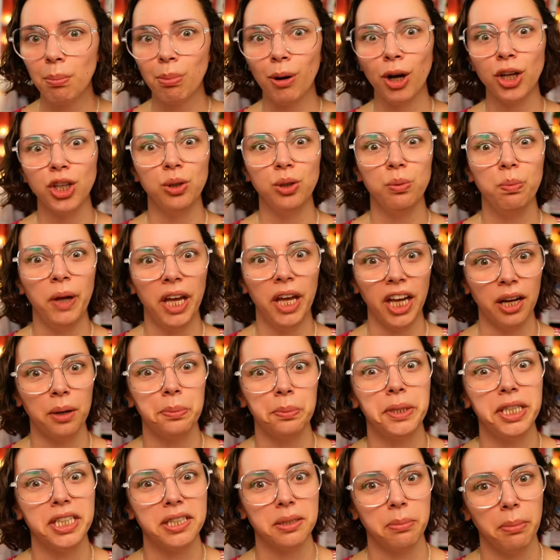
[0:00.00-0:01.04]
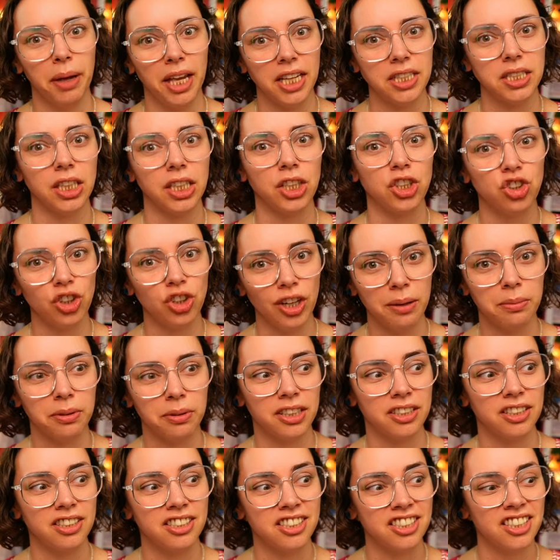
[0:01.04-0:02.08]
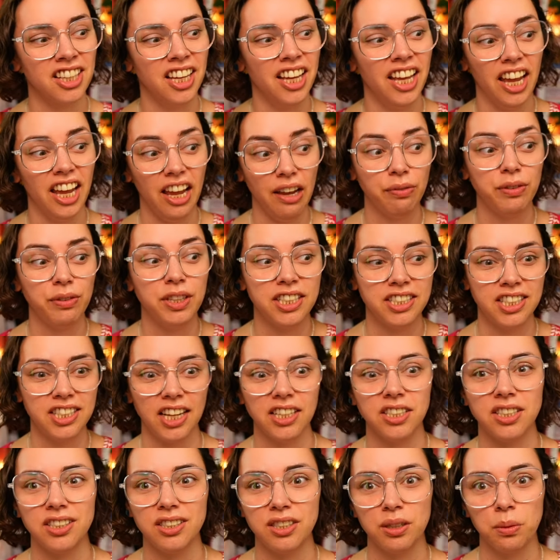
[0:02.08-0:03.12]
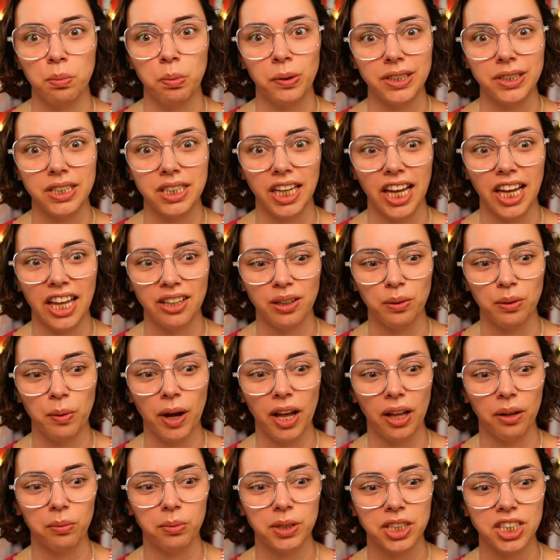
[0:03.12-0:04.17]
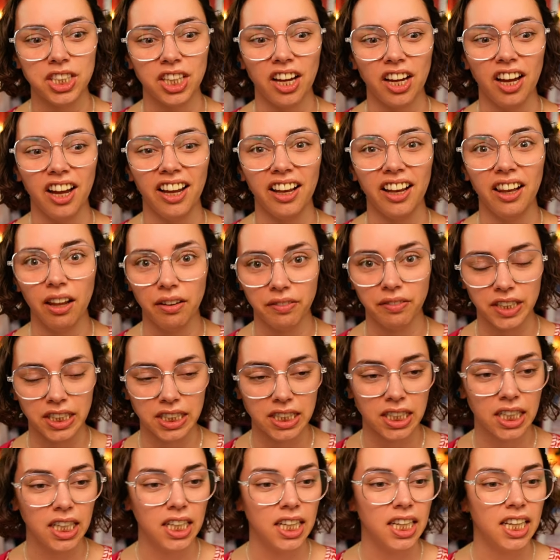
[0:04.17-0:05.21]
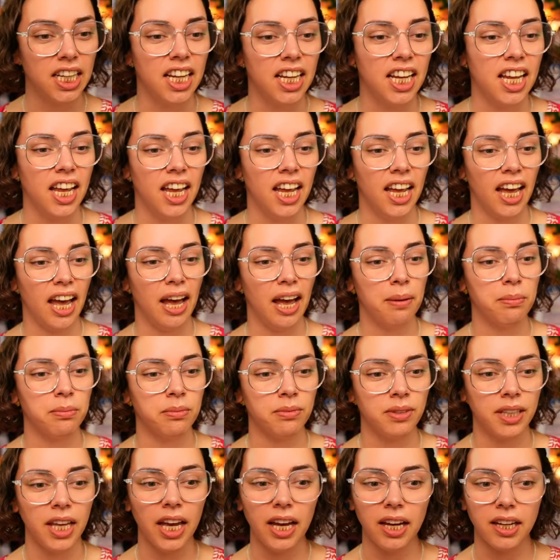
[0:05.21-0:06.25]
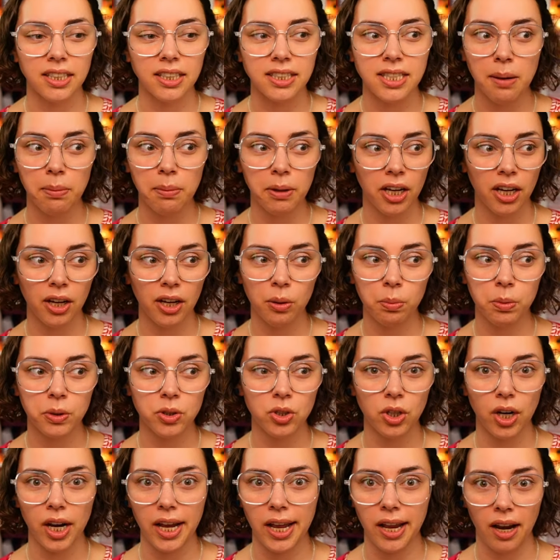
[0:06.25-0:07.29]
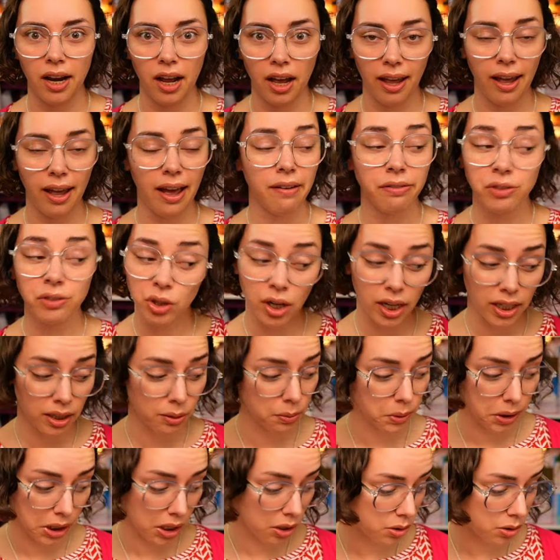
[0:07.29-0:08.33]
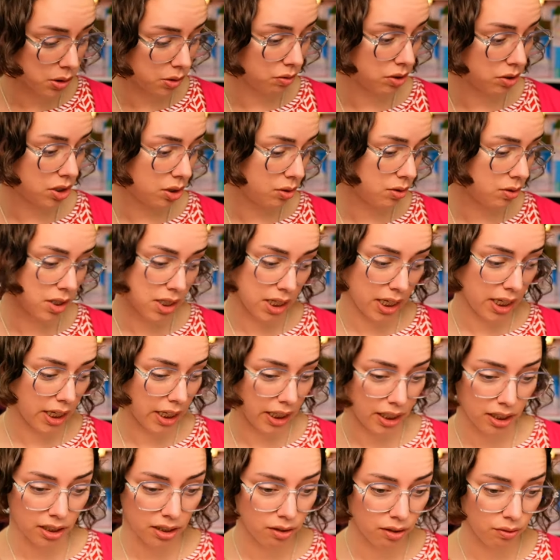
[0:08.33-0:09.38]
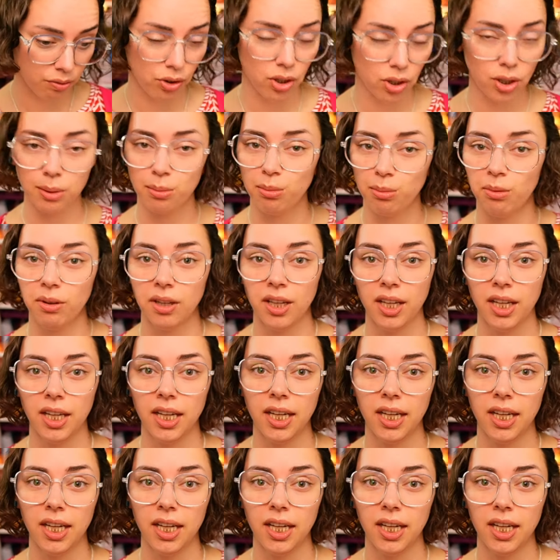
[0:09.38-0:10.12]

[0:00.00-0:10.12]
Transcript: But you pick up these amazing tricks if these sessions are put together well, which I love it. Yeah, Debbie, I hope you try it. I have tried it with loads of students and I can confirm